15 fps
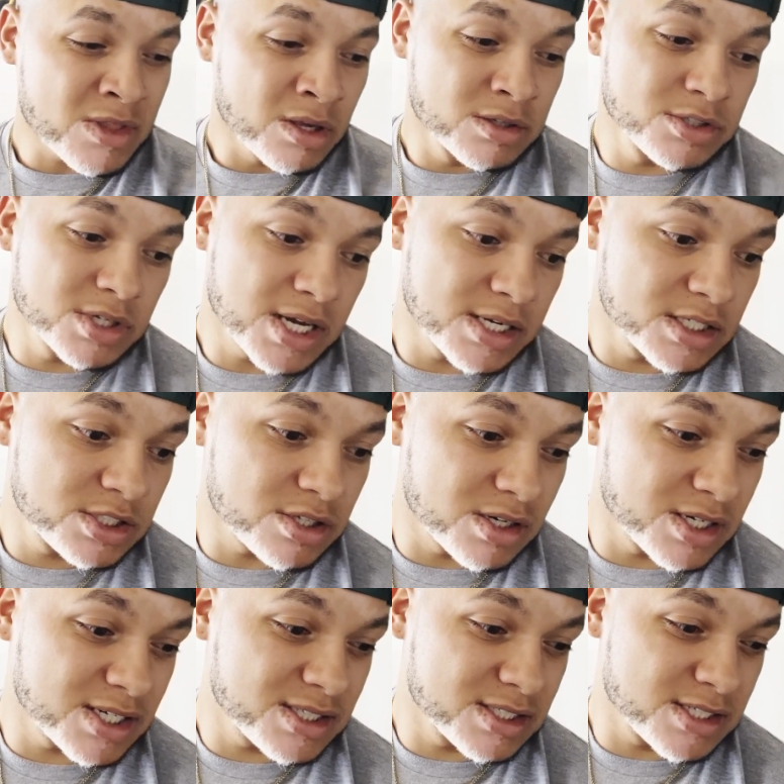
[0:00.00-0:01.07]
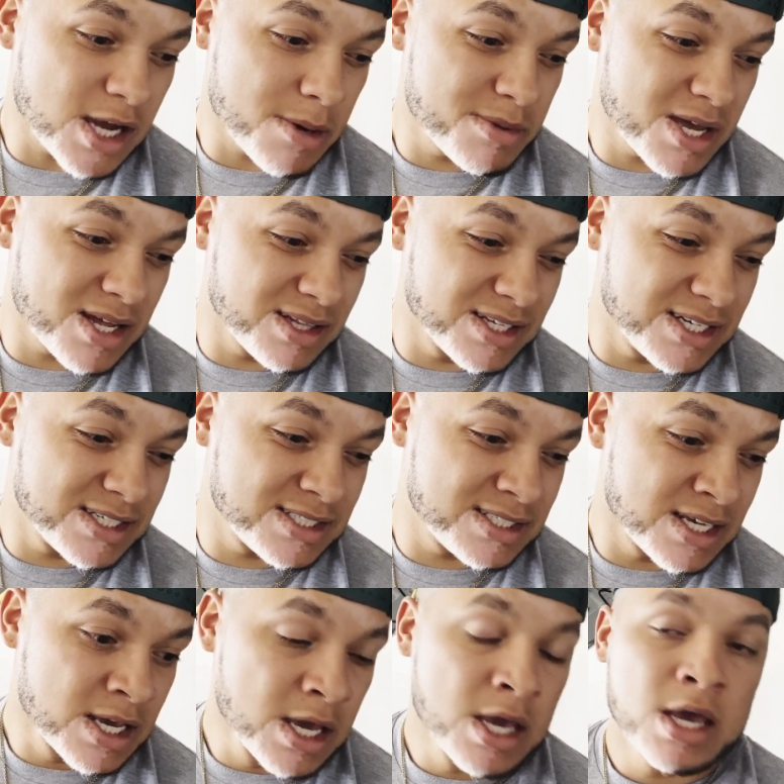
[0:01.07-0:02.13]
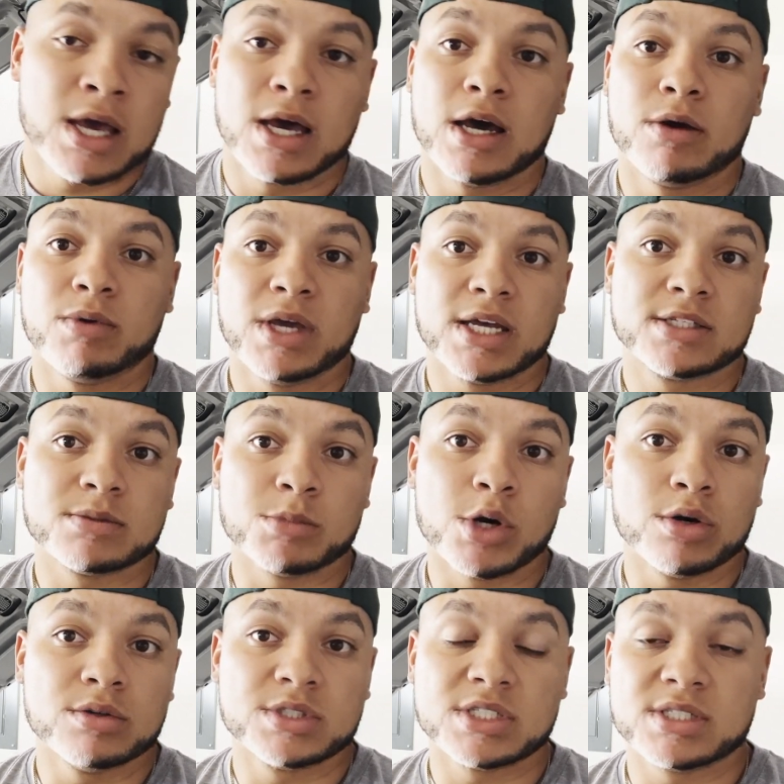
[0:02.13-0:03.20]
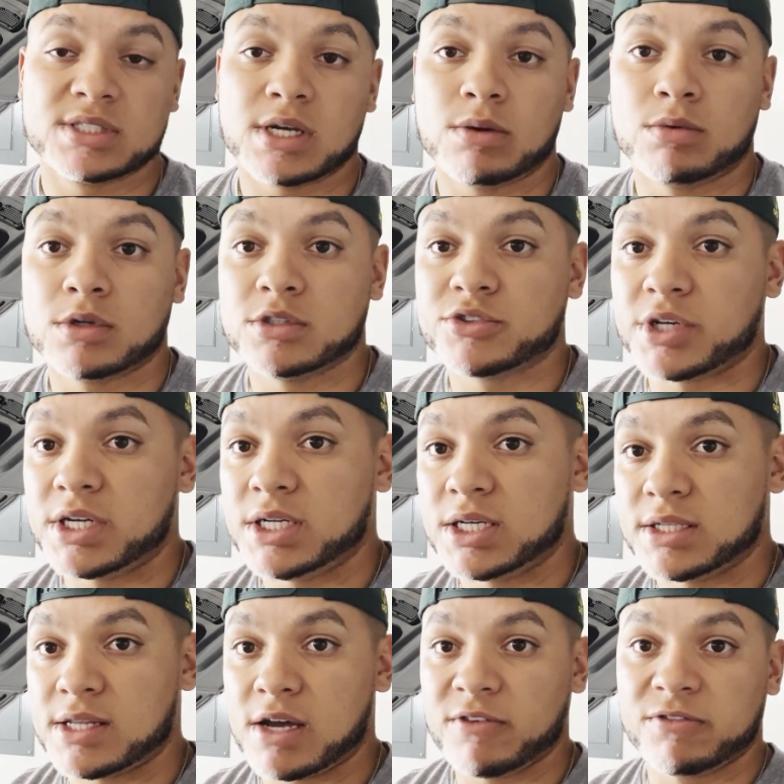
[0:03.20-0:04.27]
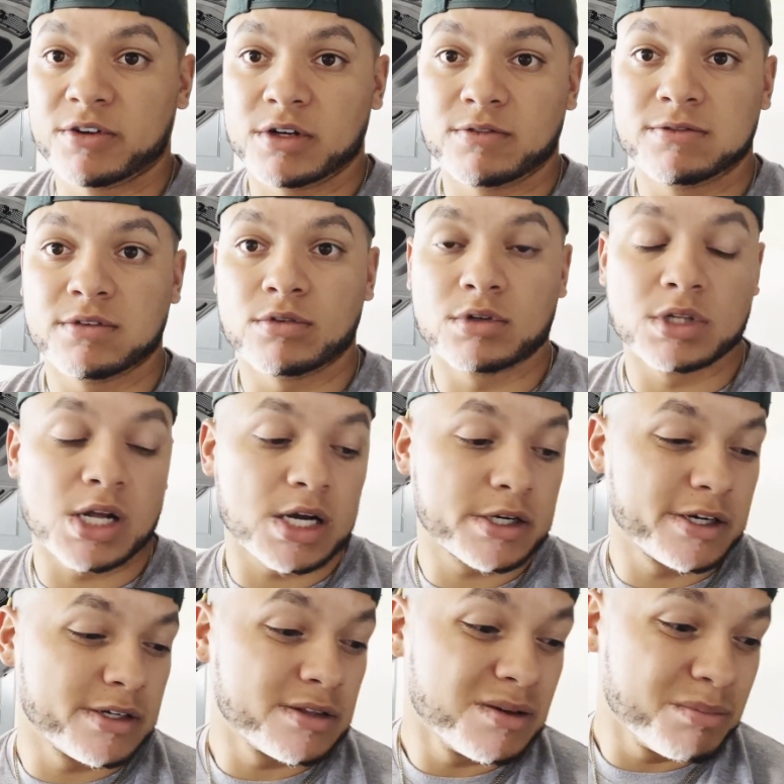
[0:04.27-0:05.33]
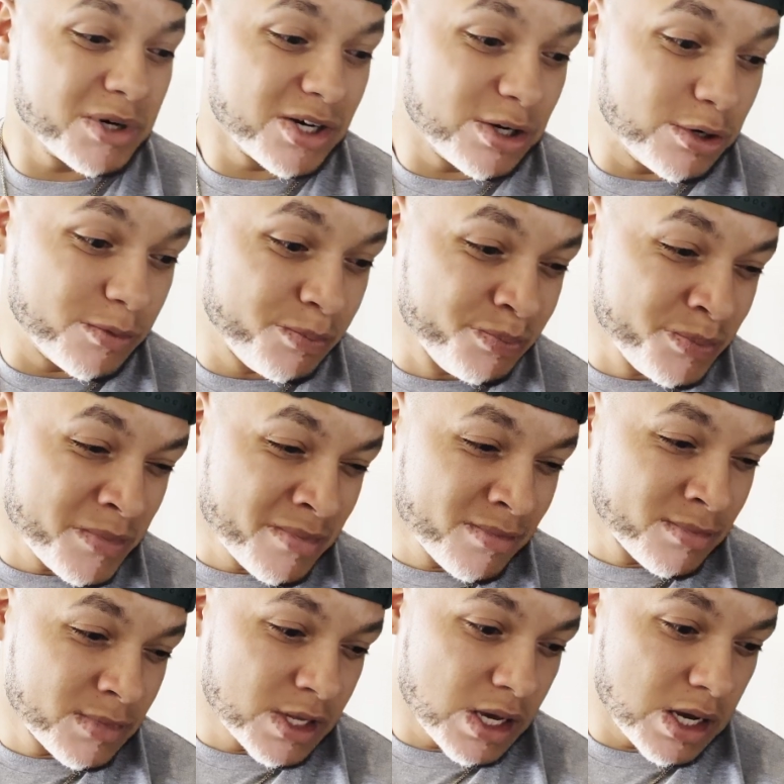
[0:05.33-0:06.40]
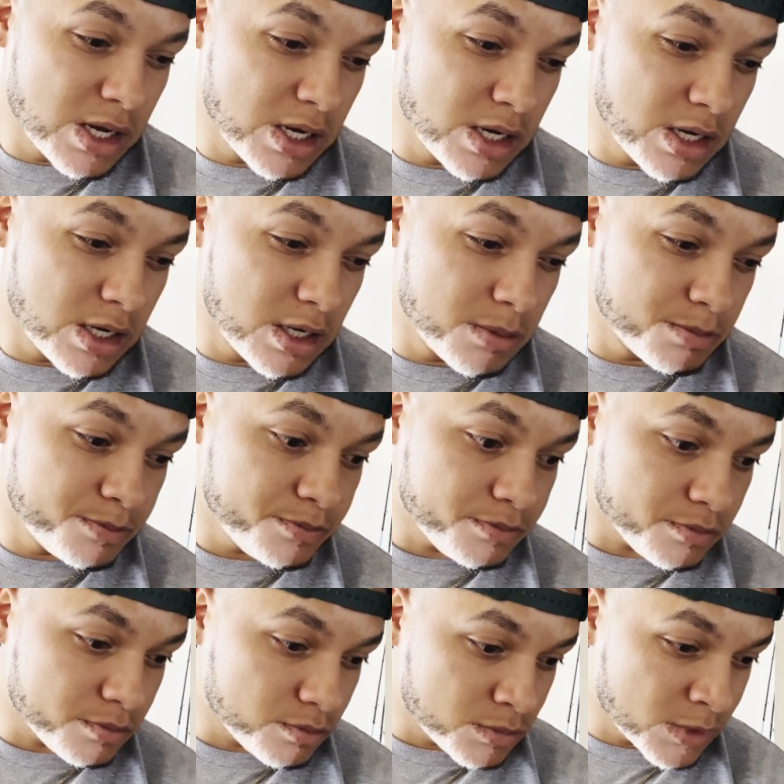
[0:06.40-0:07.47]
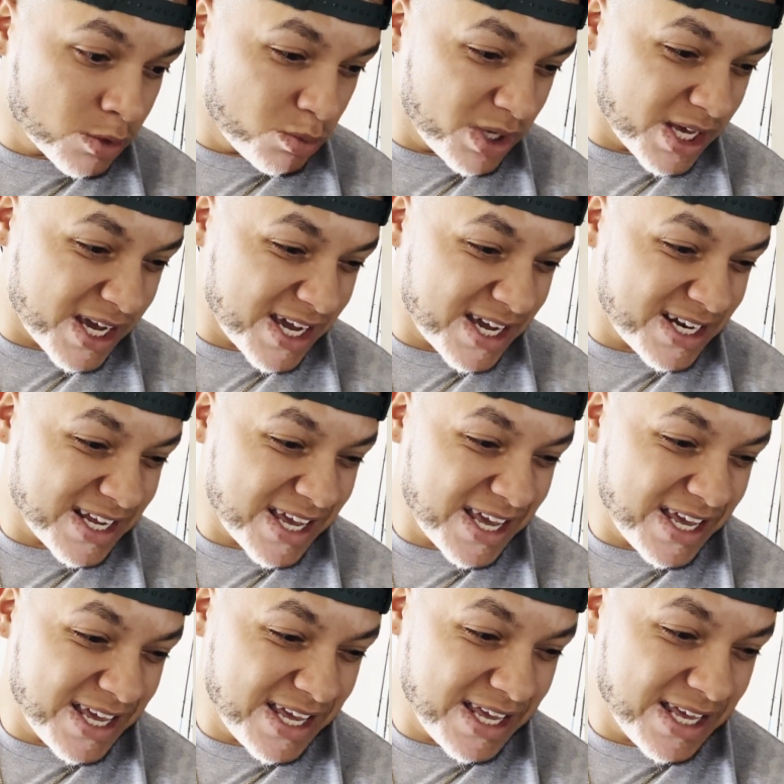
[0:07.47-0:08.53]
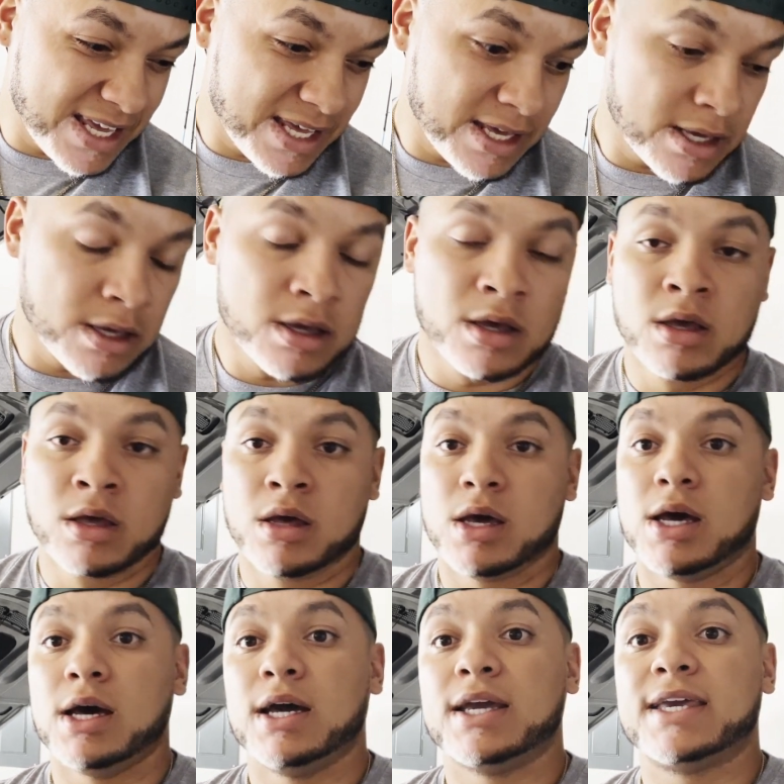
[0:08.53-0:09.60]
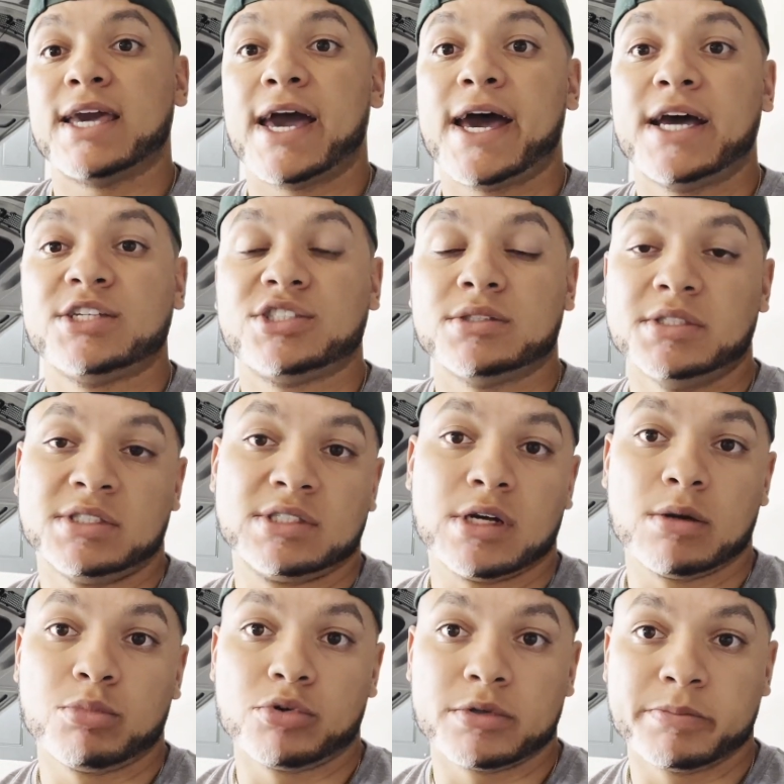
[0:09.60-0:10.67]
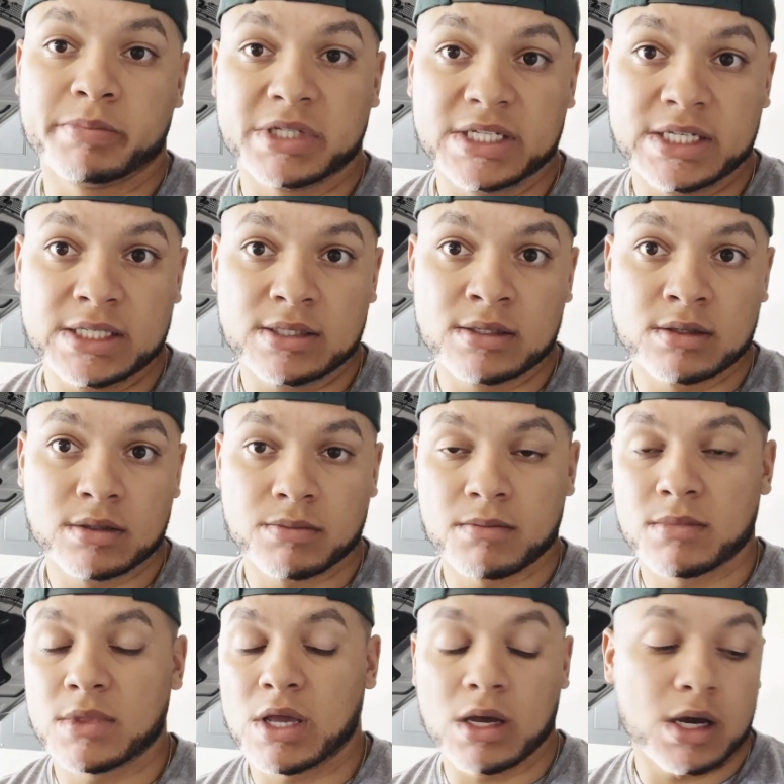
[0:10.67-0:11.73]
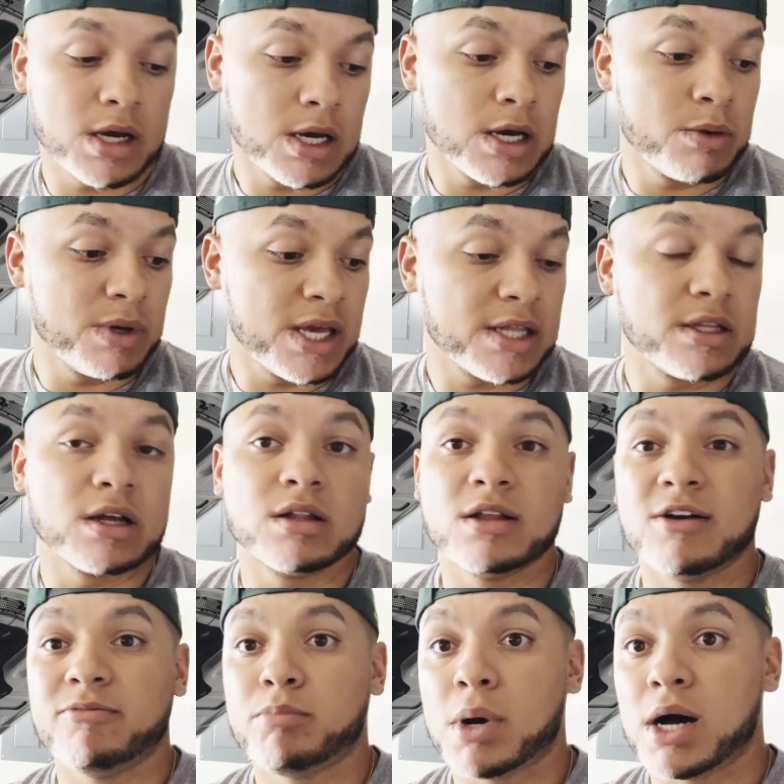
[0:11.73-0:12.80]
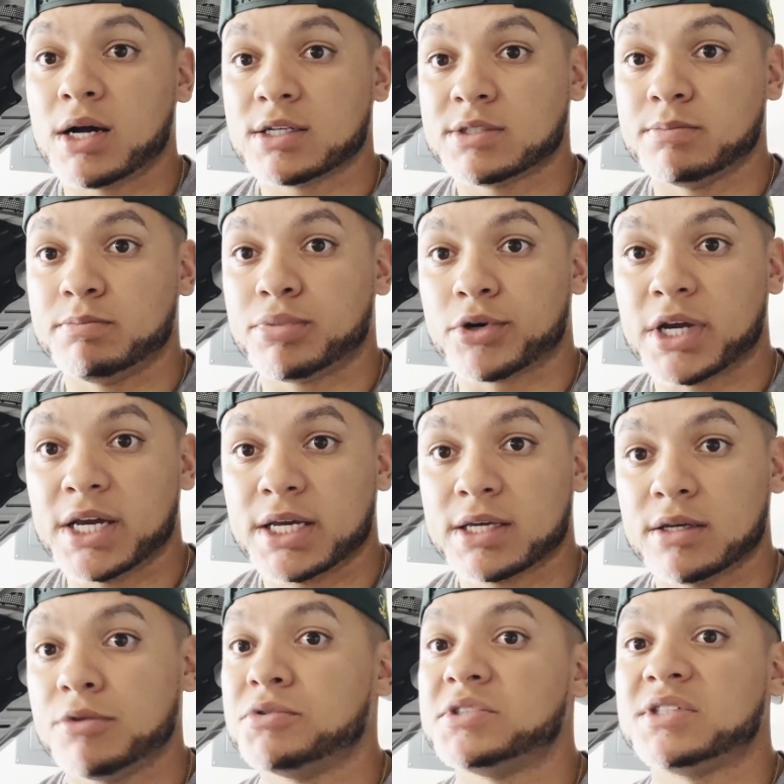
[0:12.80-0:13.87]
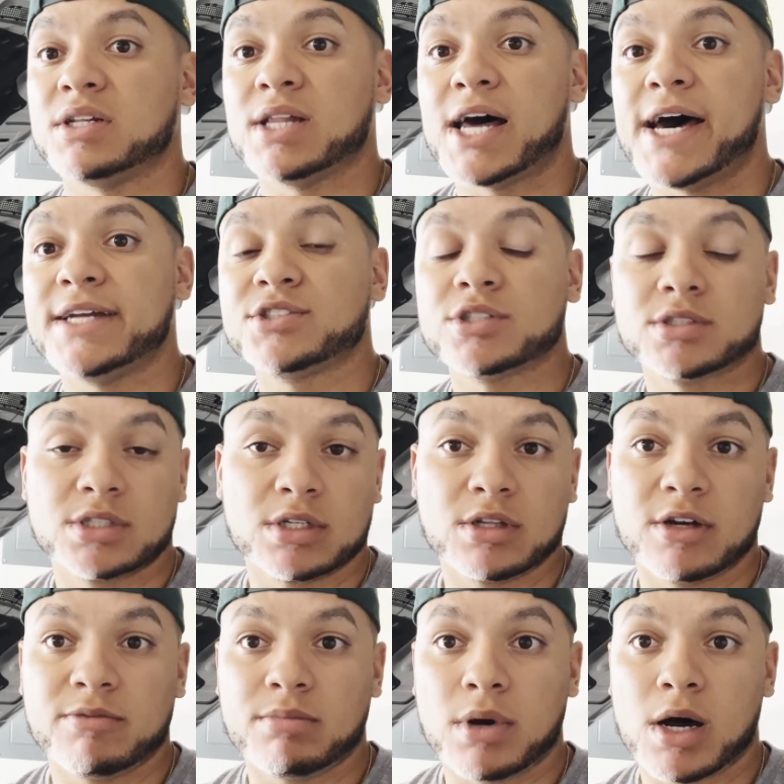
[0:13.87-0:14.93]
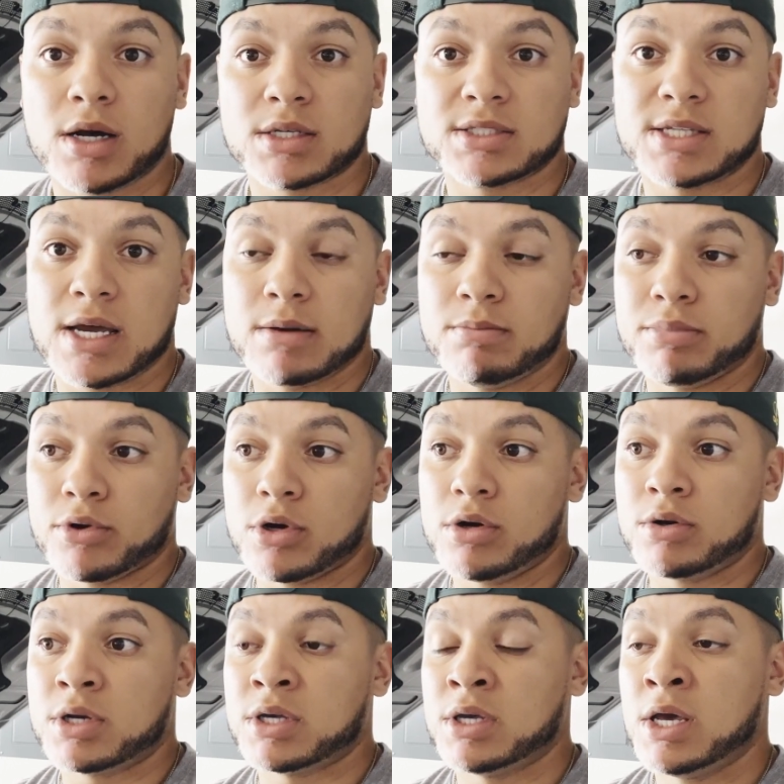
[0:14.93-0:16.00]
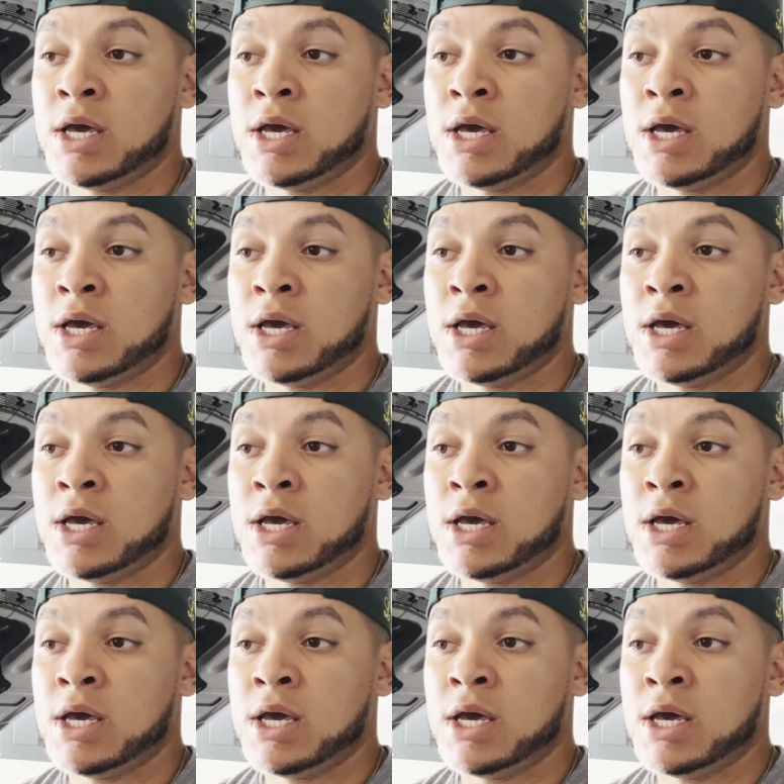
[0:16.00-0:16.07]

So kind of starting at the top of that list, uh, we had some hoses that weren't draining in that front floor locker in the boat. Um, we had a uh, gash in the starboard pleat. Uh, we had the glove box break. It was the latch on the glove box that broke.